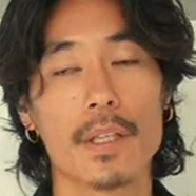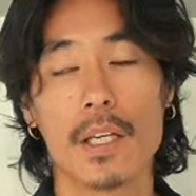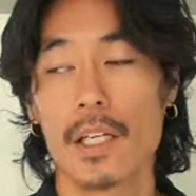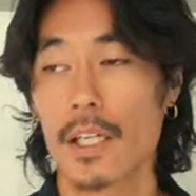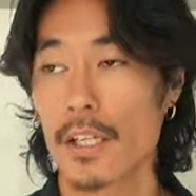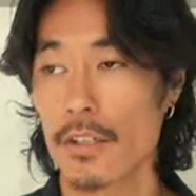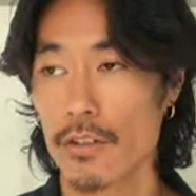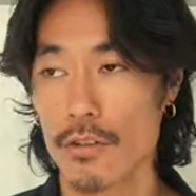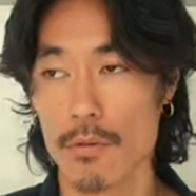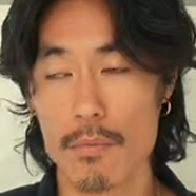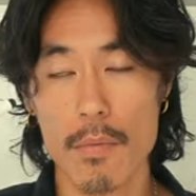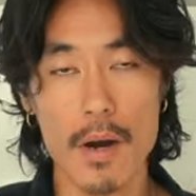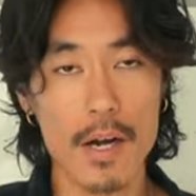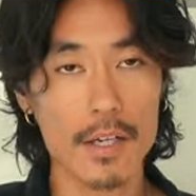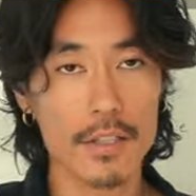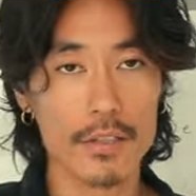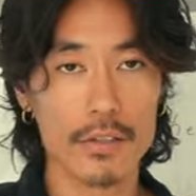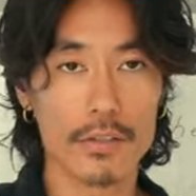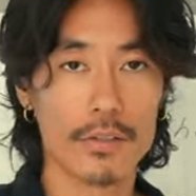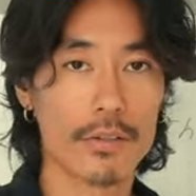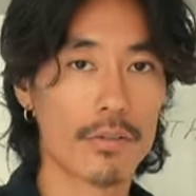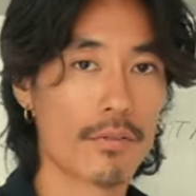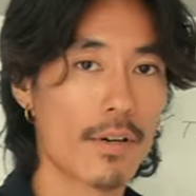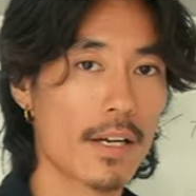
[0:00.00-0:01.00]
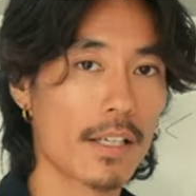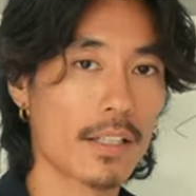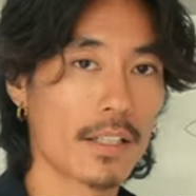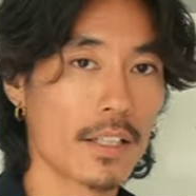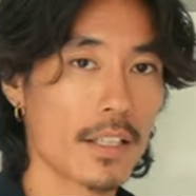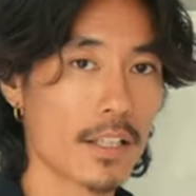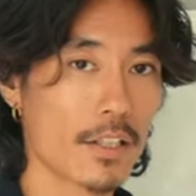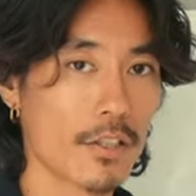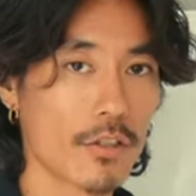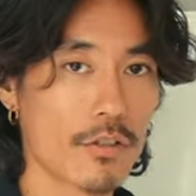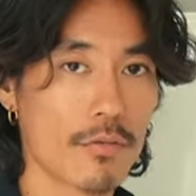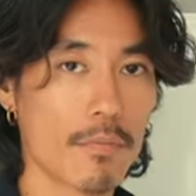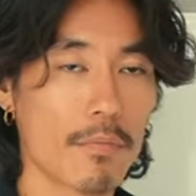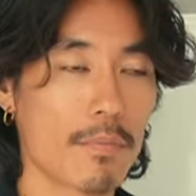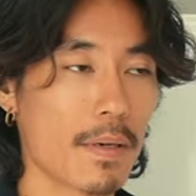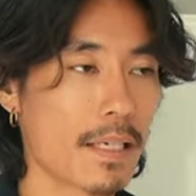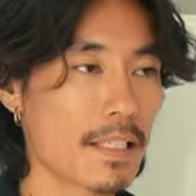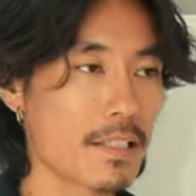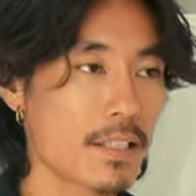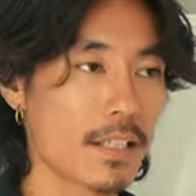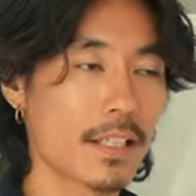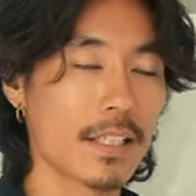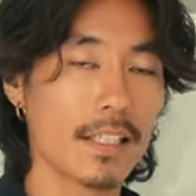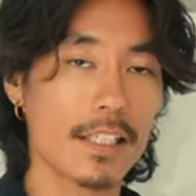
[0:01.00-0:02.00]
And in your mind you correct it, and you
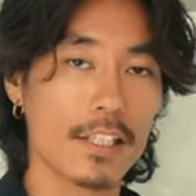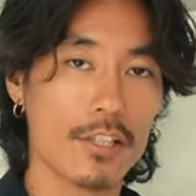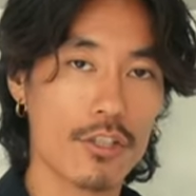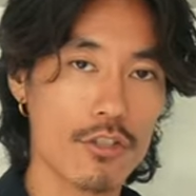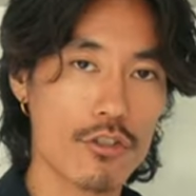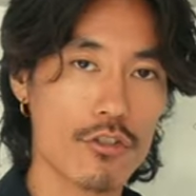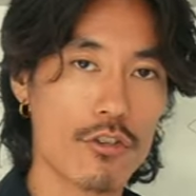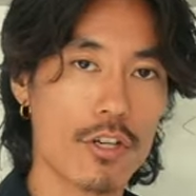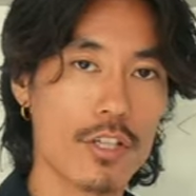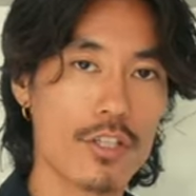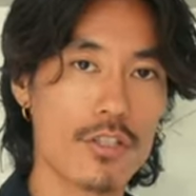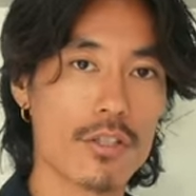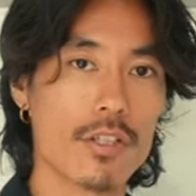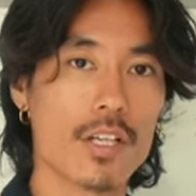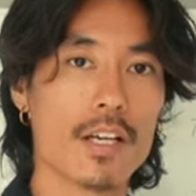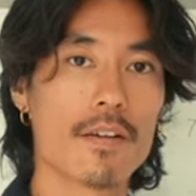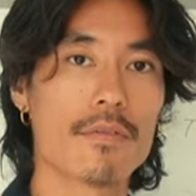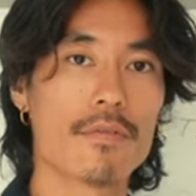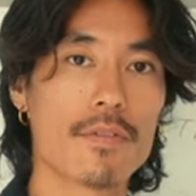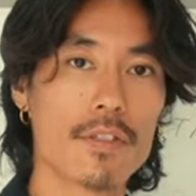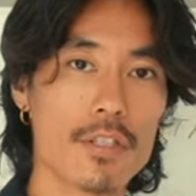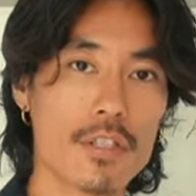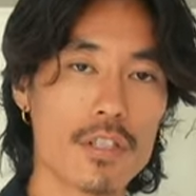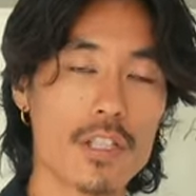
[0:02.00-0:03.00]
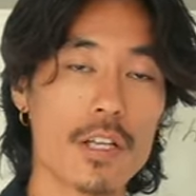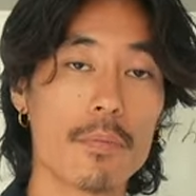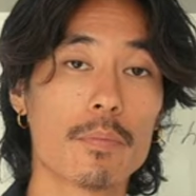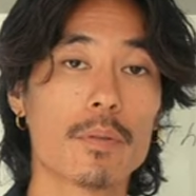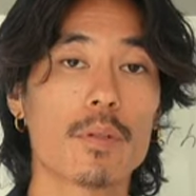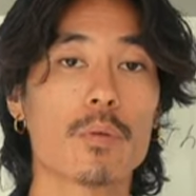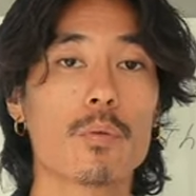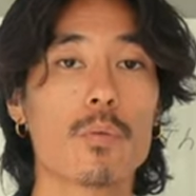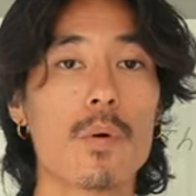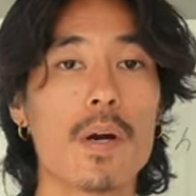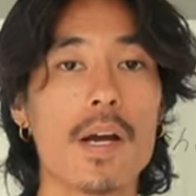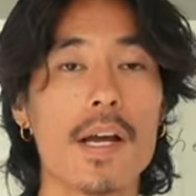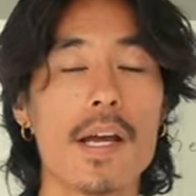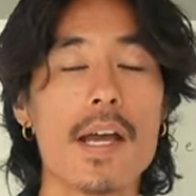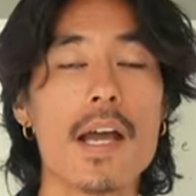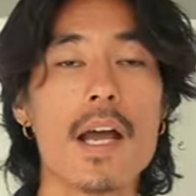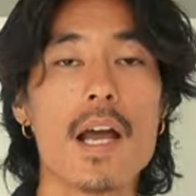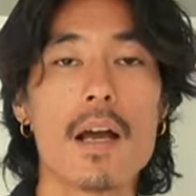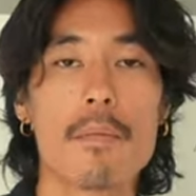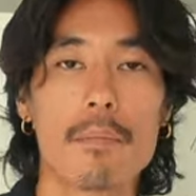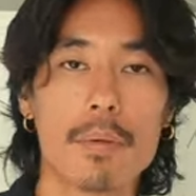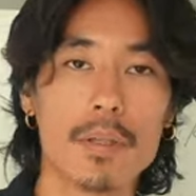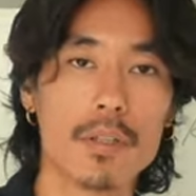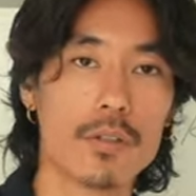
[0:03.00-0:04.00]
basically structured every step of the way,
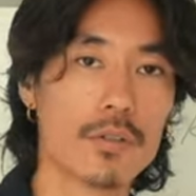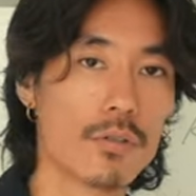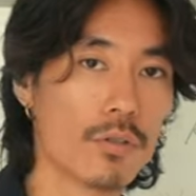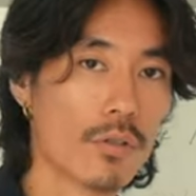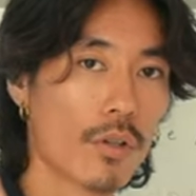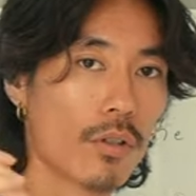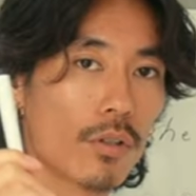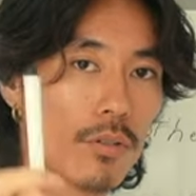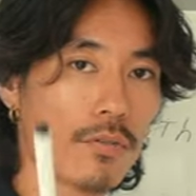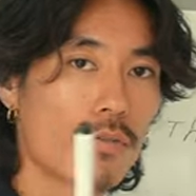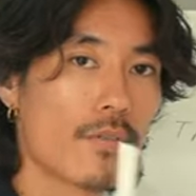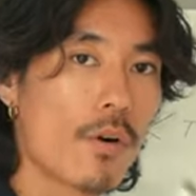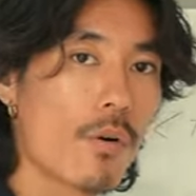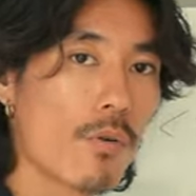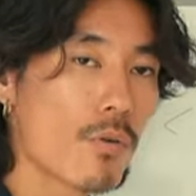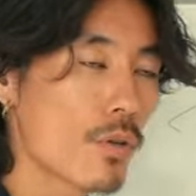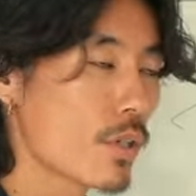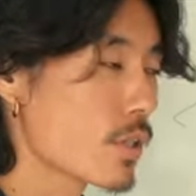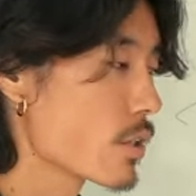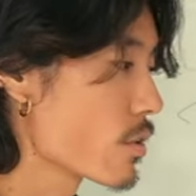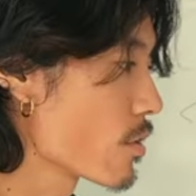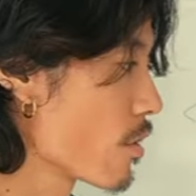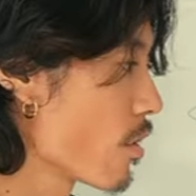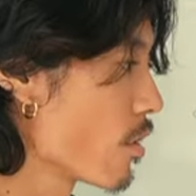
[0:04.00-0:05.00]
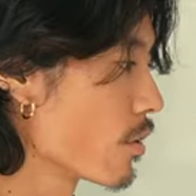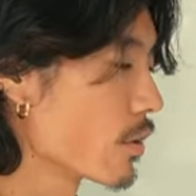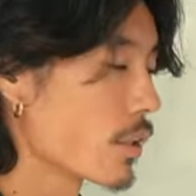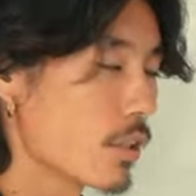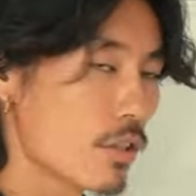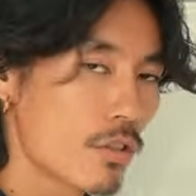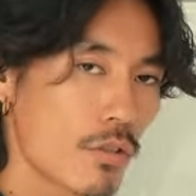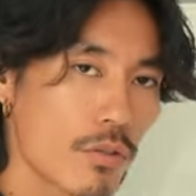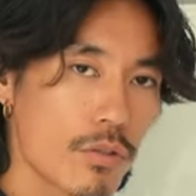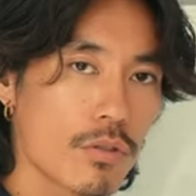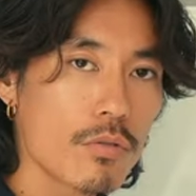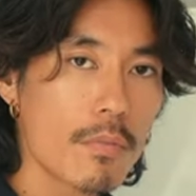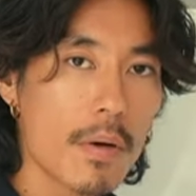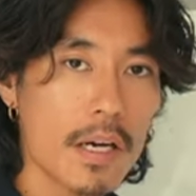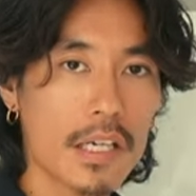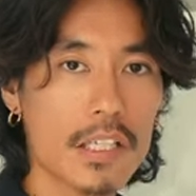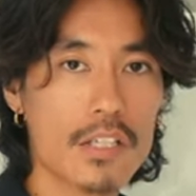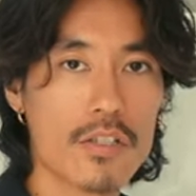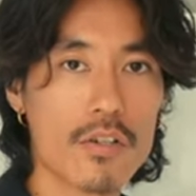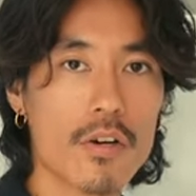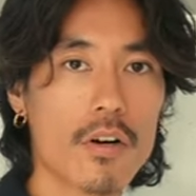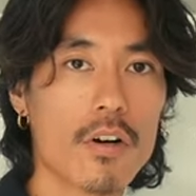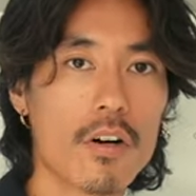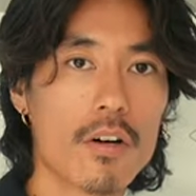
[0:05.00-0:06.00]
but do not focus on it too
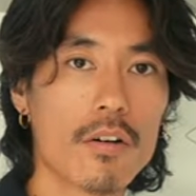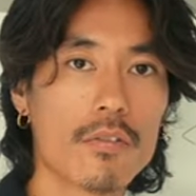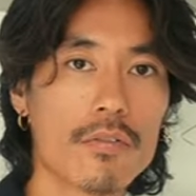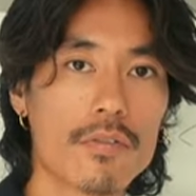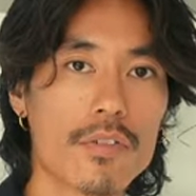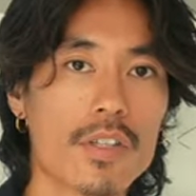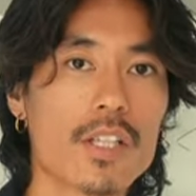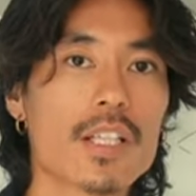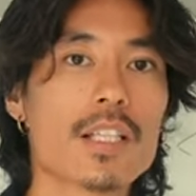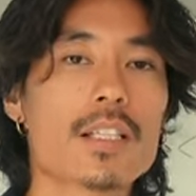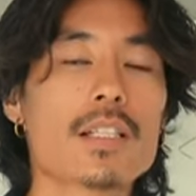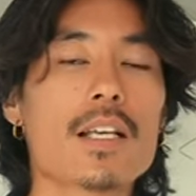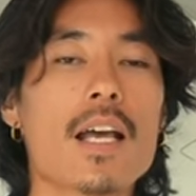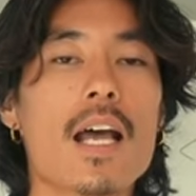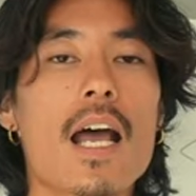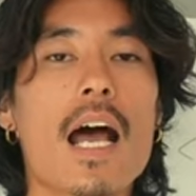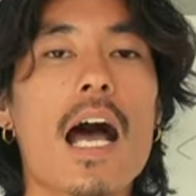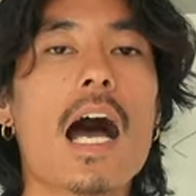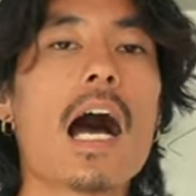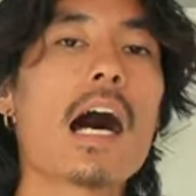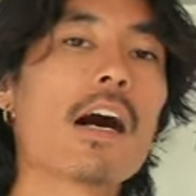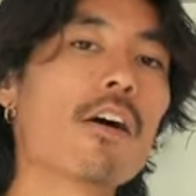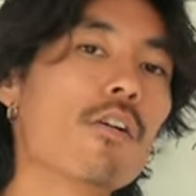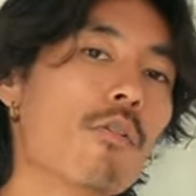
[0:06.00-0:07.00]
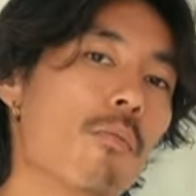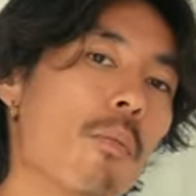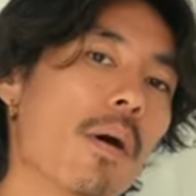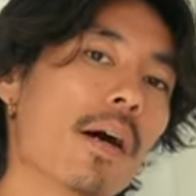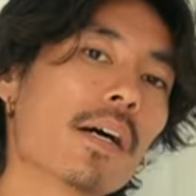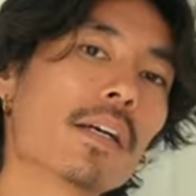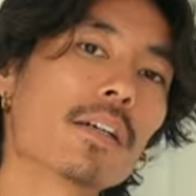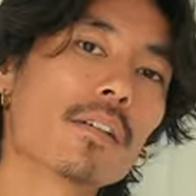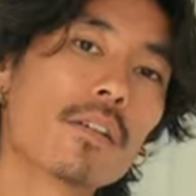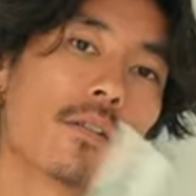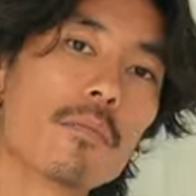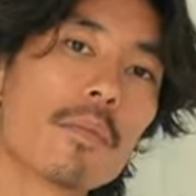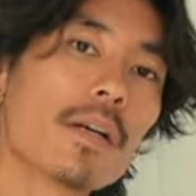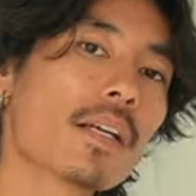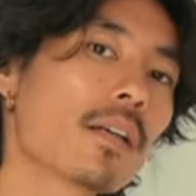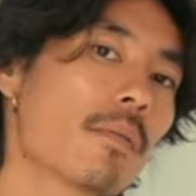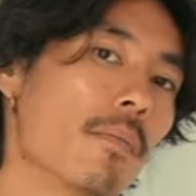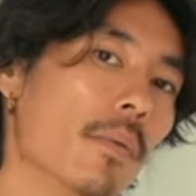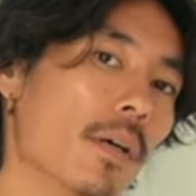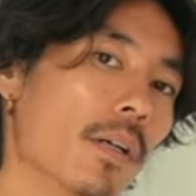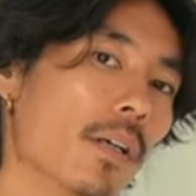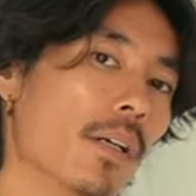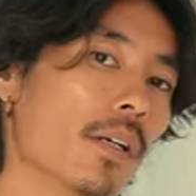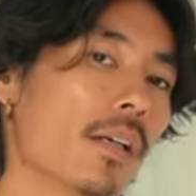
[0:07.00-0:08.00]
much of this how am I going to make
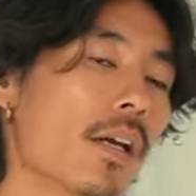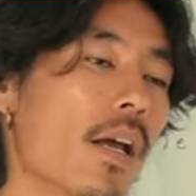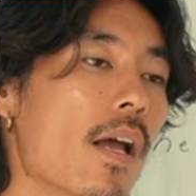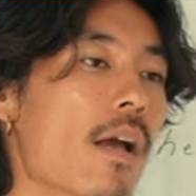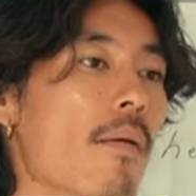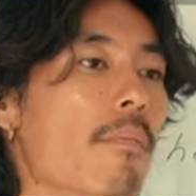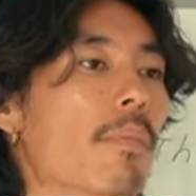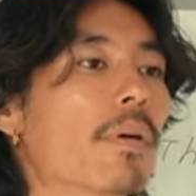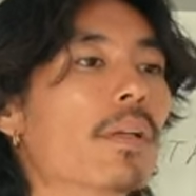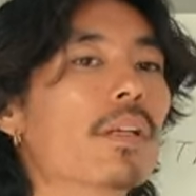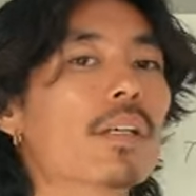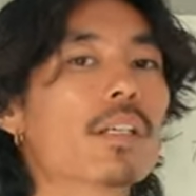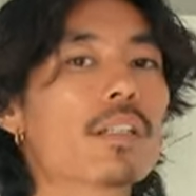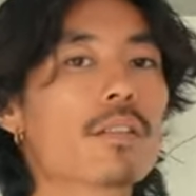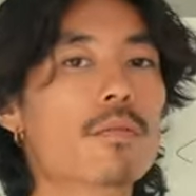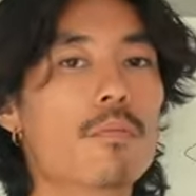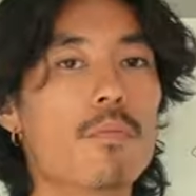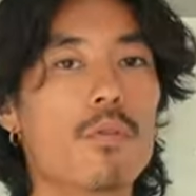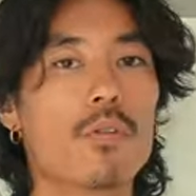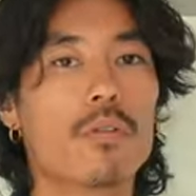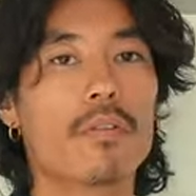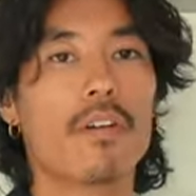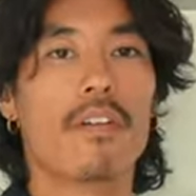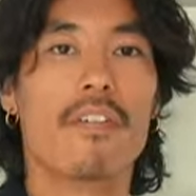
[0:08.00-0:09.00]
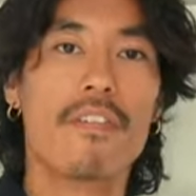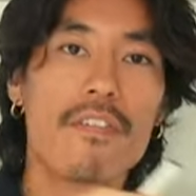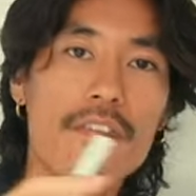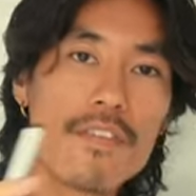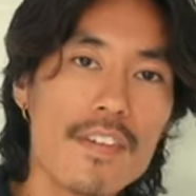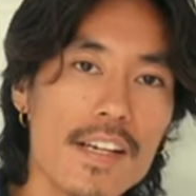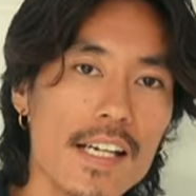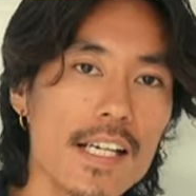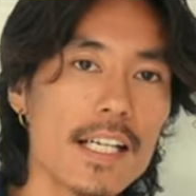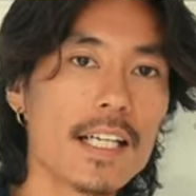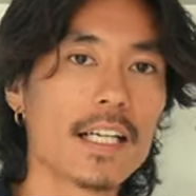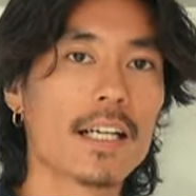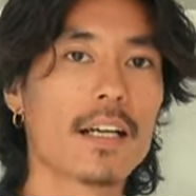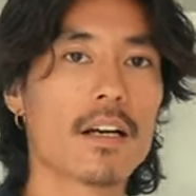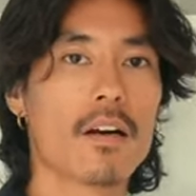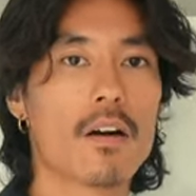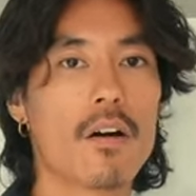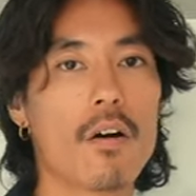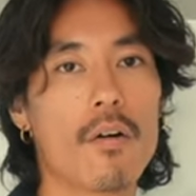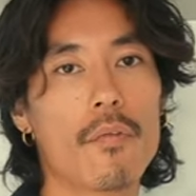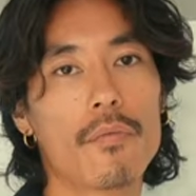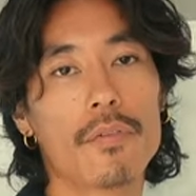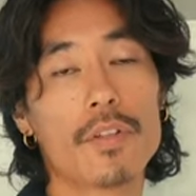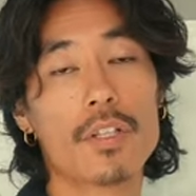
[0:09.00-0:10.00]
money, but it's more of a feeling
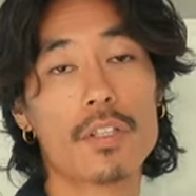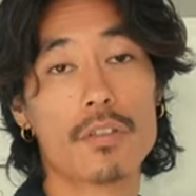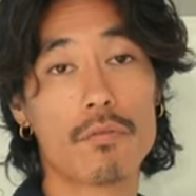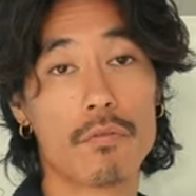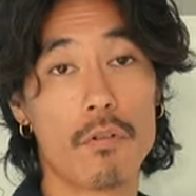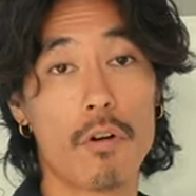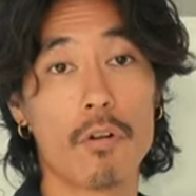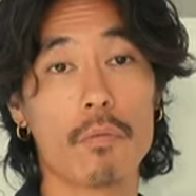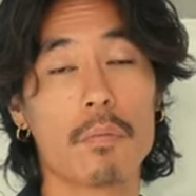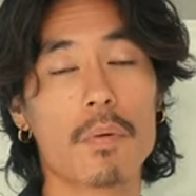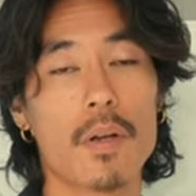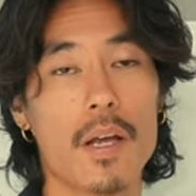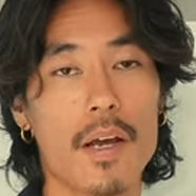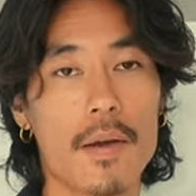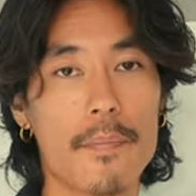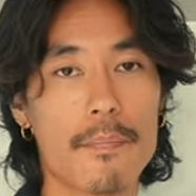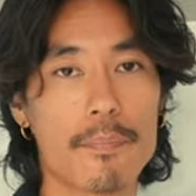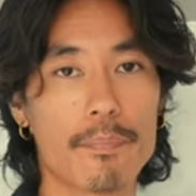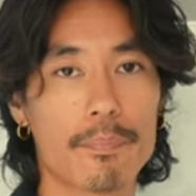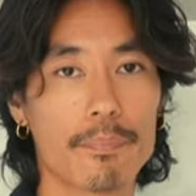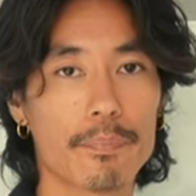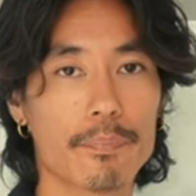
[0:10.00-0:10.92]
of this role play.